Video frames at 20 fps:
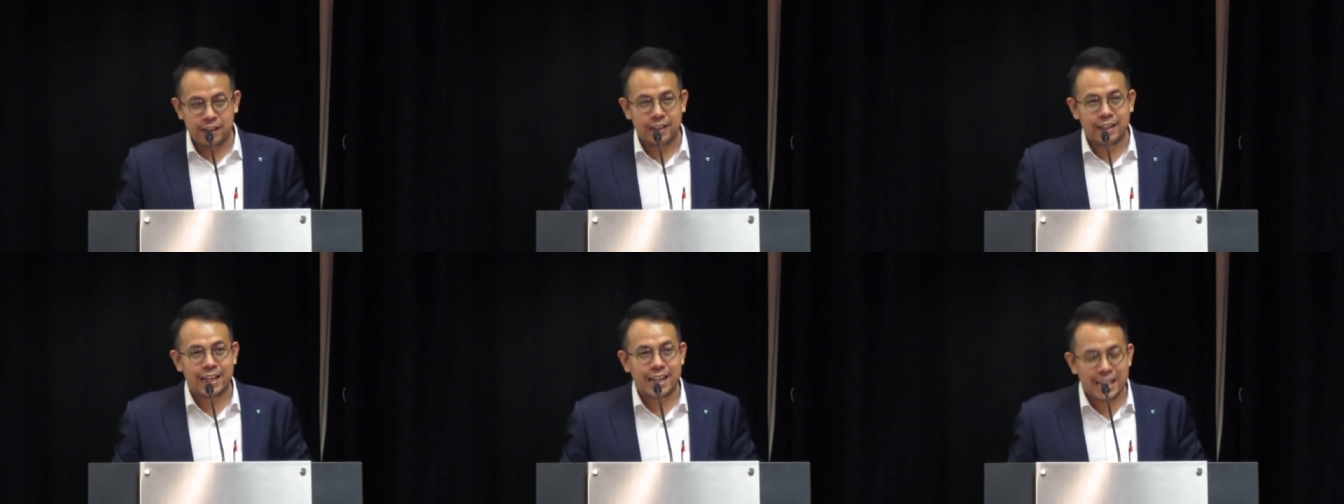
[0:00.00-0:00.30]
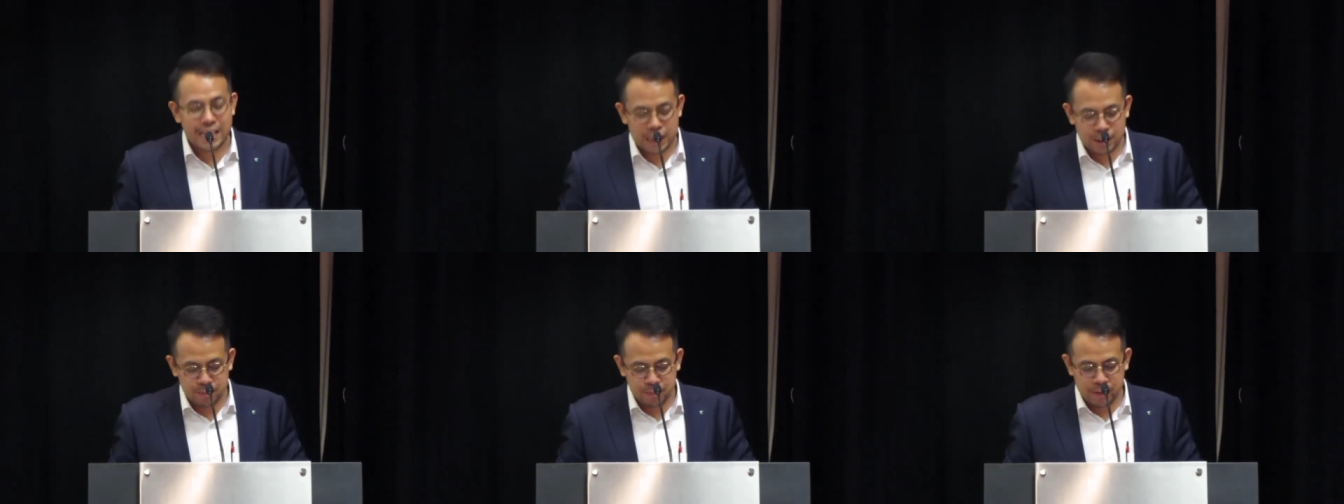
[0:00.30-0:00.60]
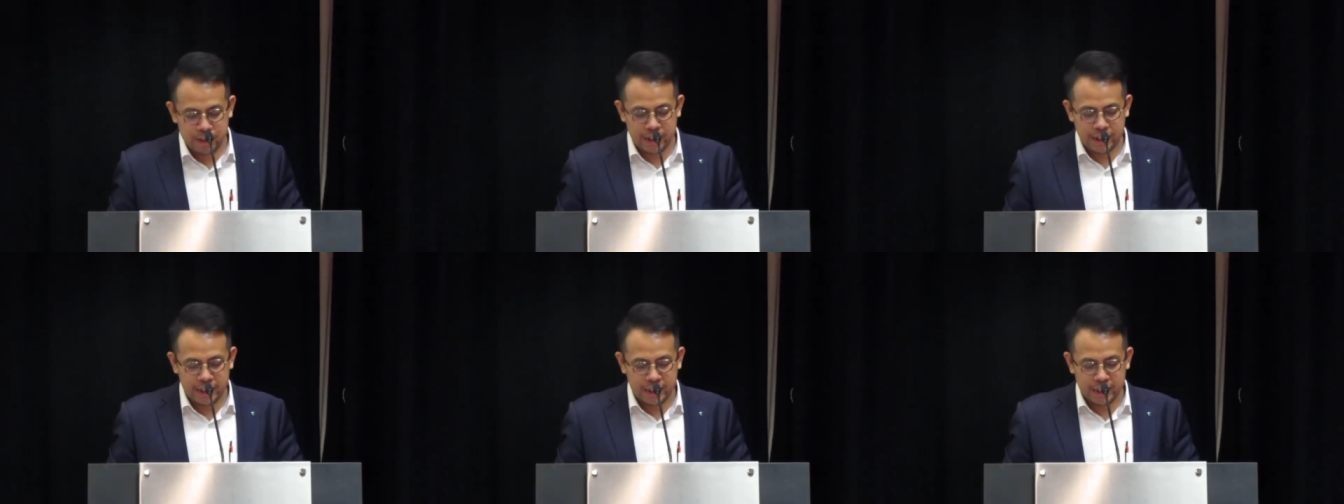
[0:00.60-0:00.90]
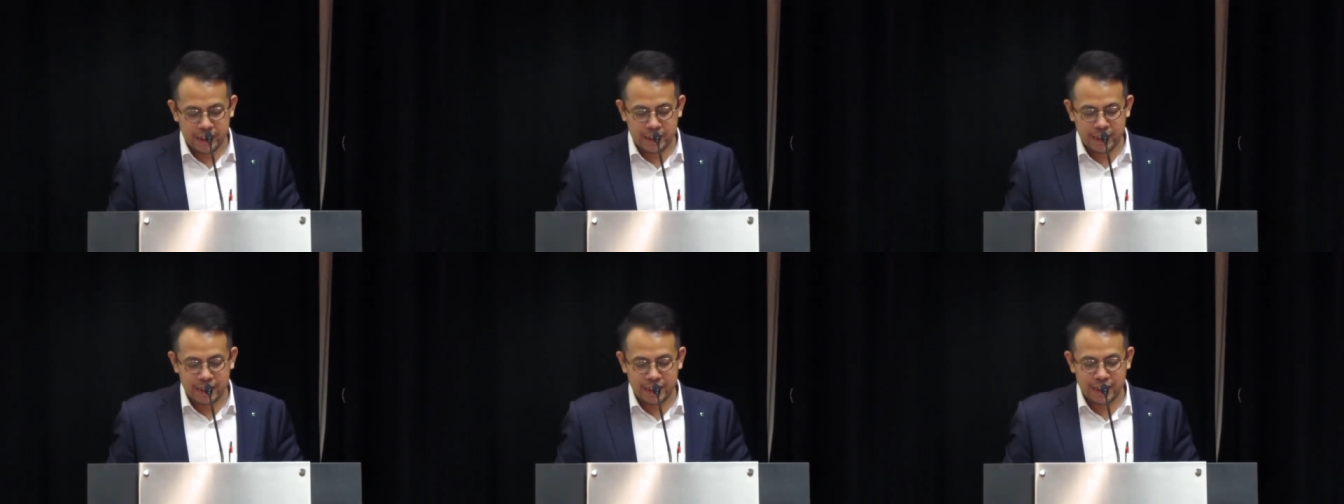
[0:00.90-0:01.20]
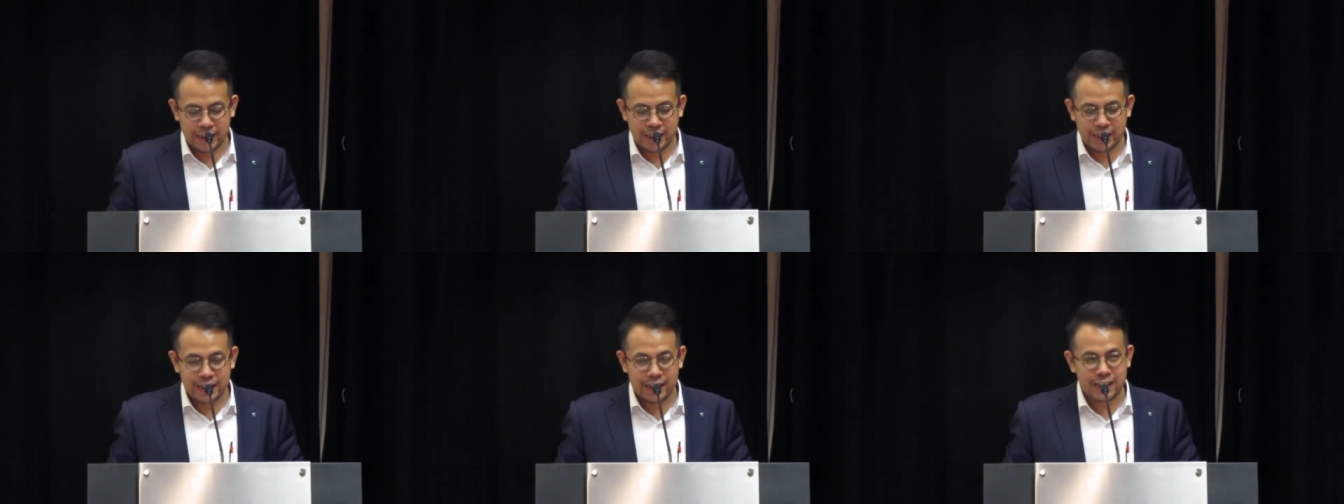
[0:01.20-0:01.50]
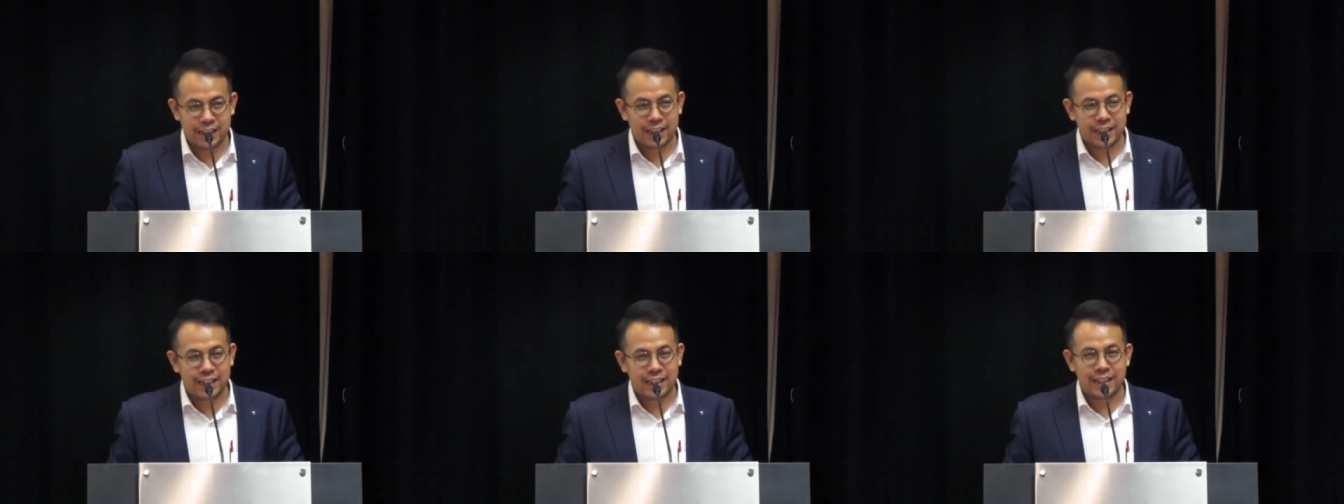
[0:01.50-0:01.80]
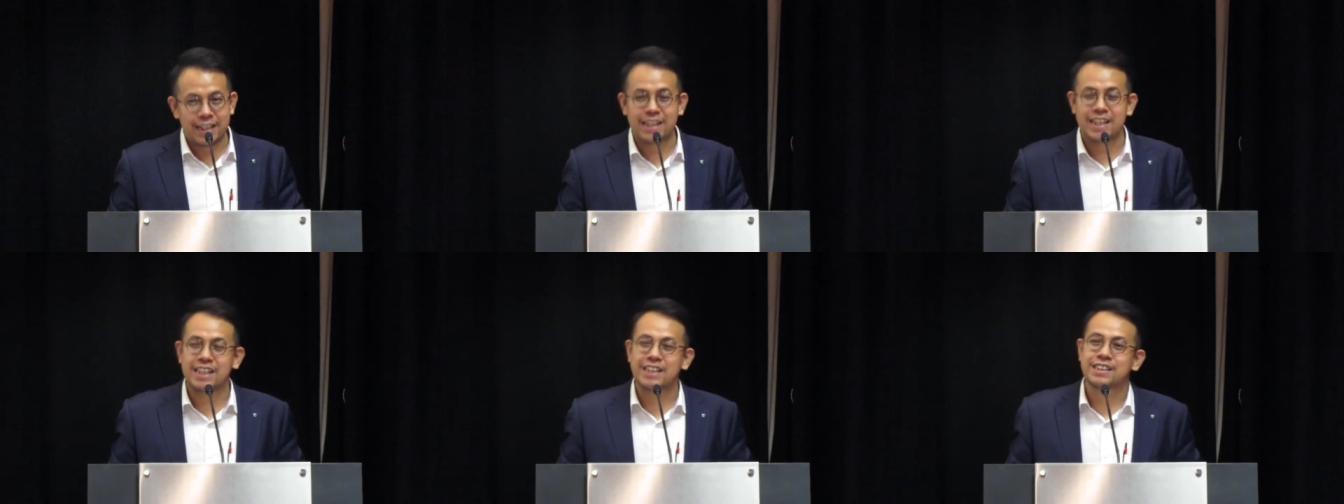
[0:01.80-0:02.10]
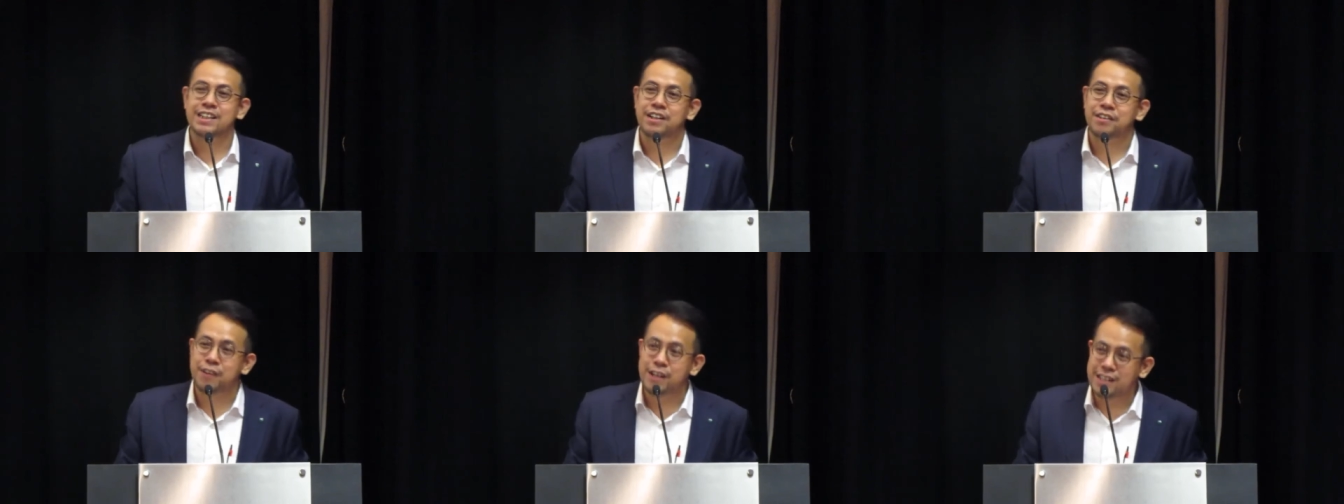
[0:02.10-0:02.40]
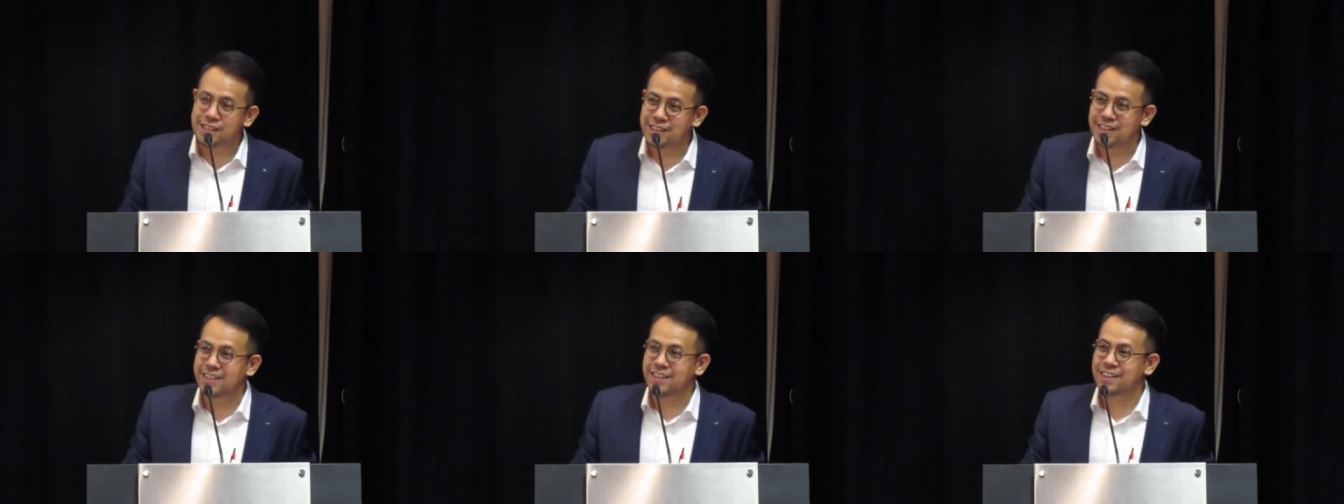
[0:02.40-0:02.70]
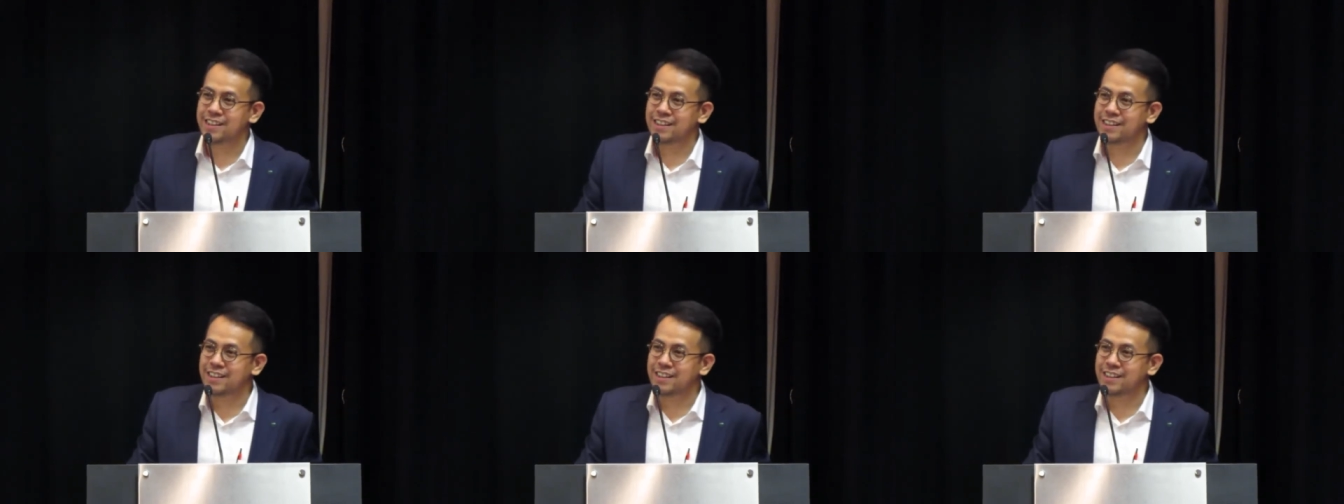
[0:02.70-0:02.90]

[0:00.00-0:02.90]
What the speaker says: killing spree, he is a crazy.